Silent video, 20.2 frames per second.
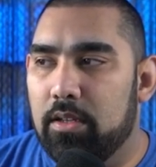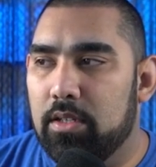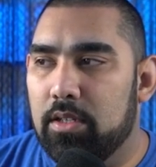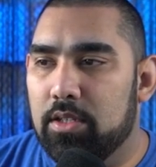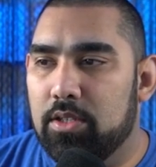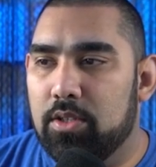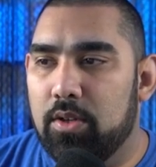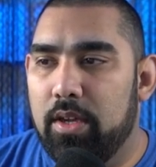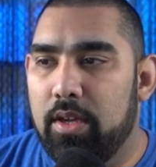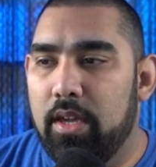And
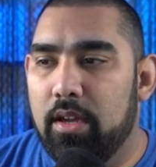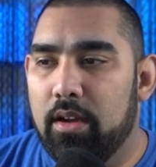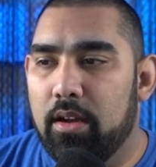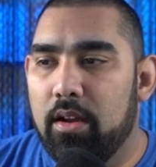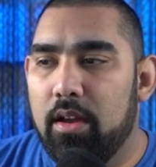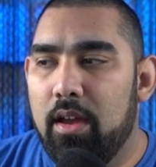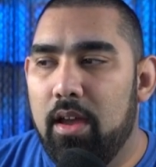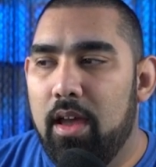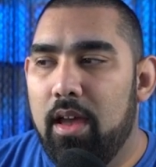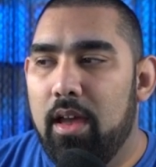so here,
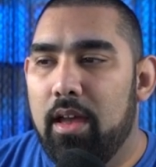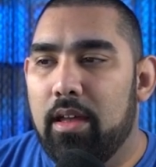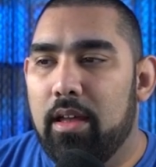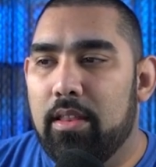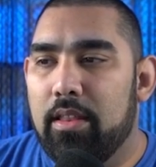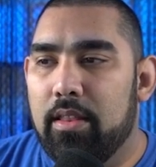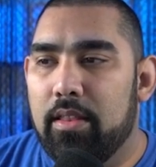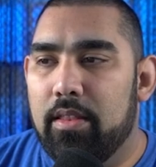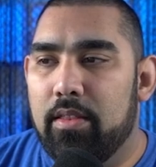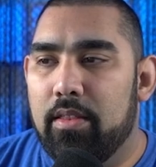
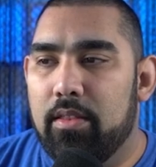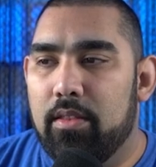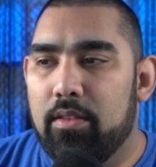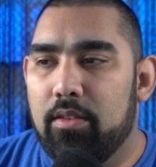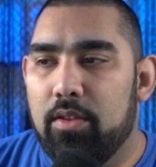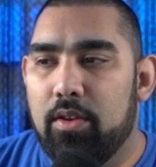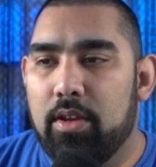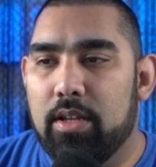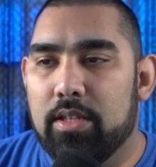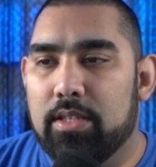
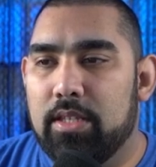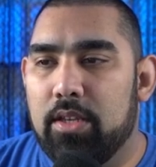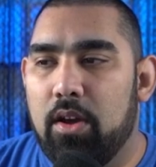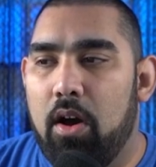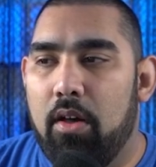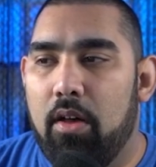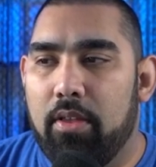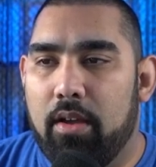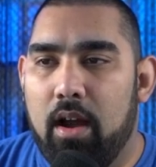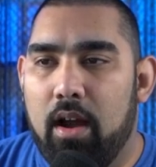you can see
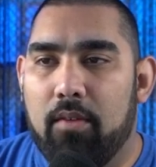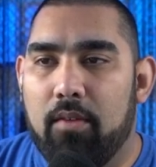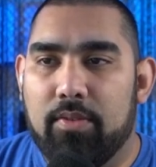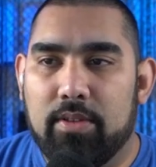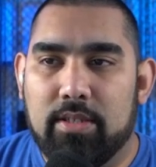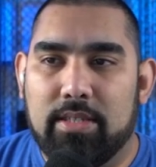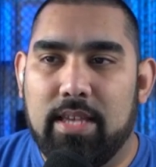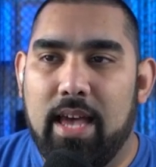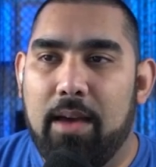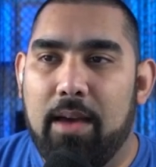all the
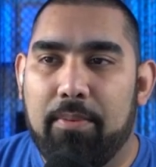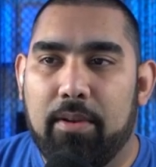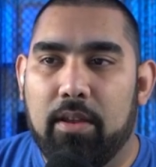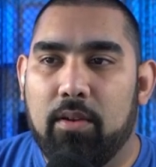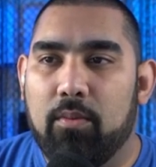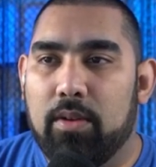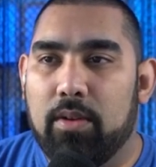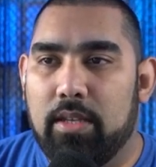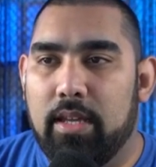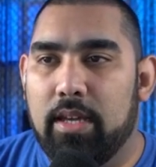conferences happening,
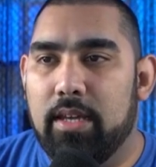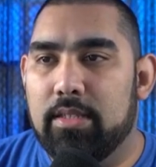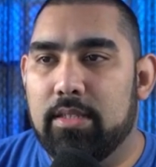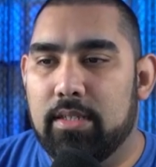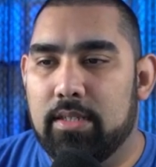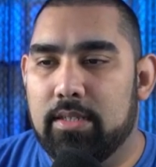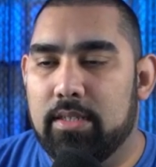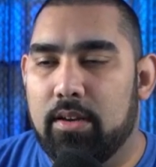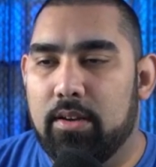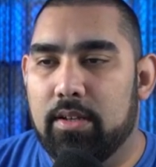what dates, et
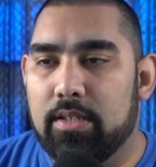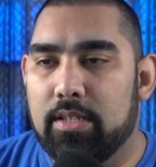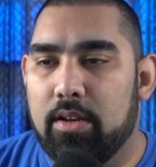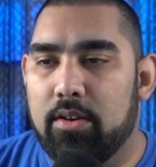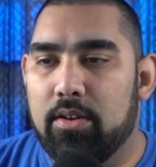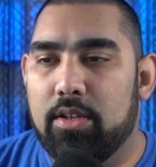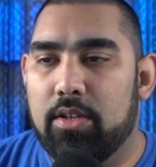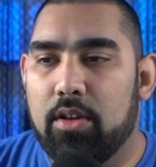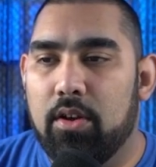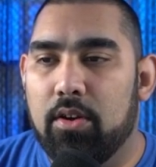cetera, et cetera,
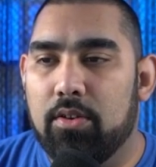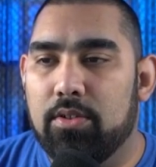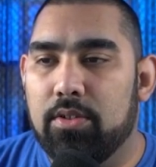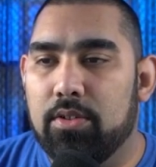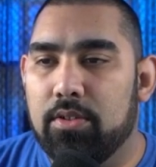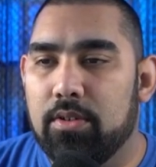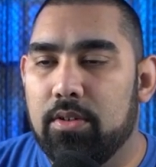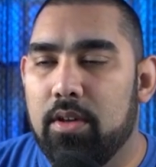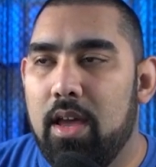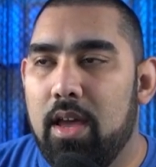to go
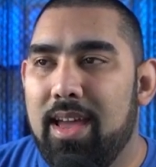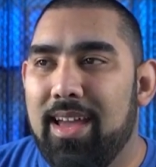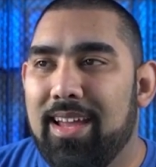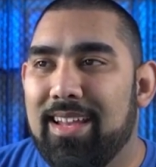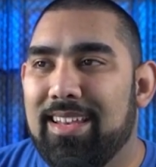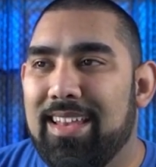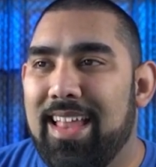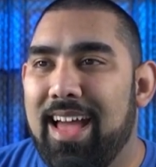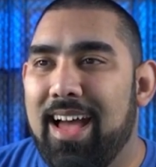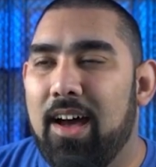to.
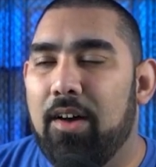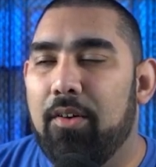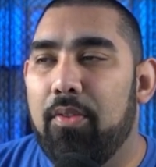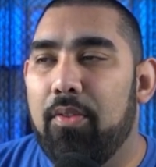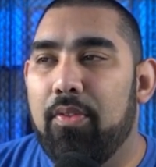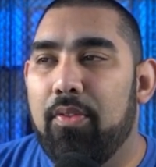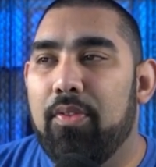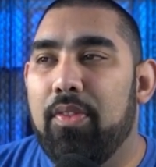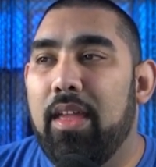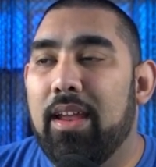Now,
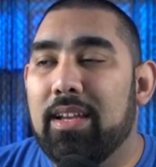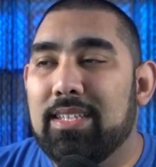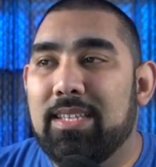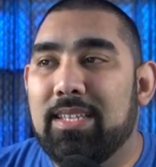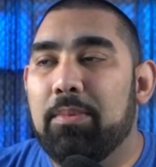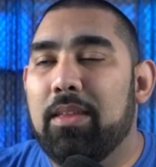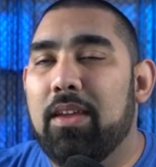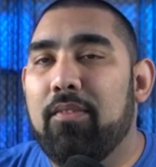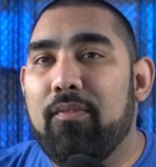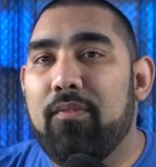there's
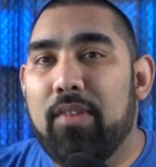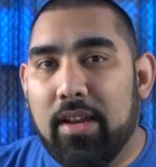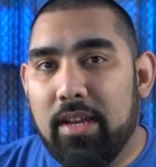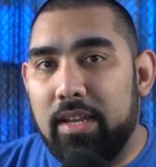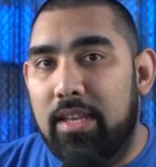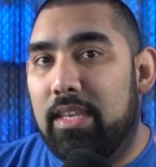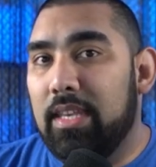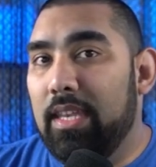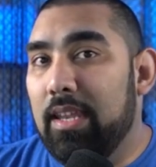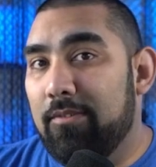something very
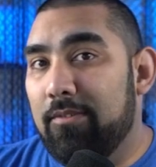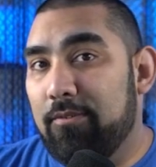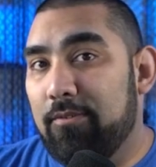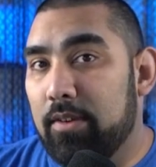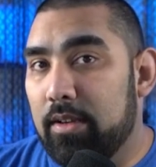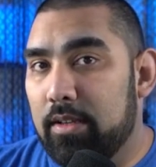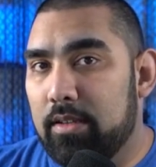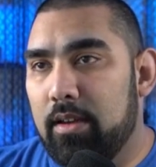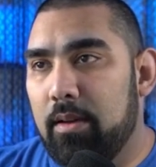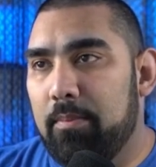
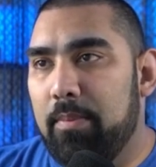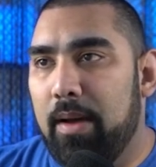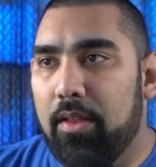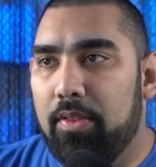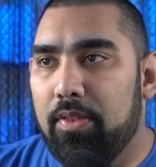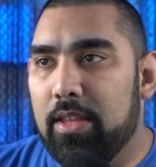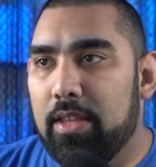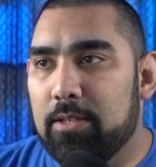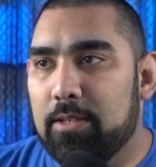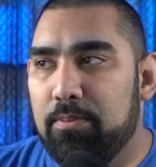different about
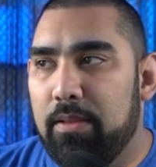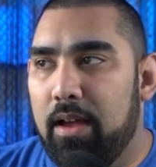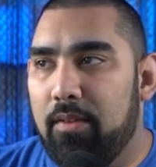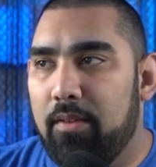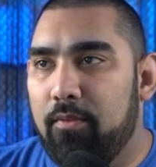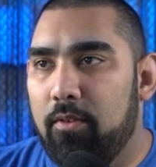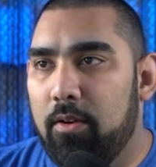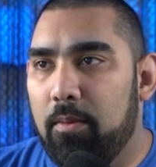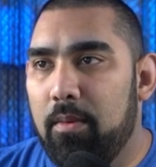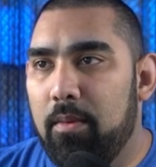this
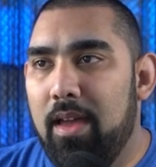platform.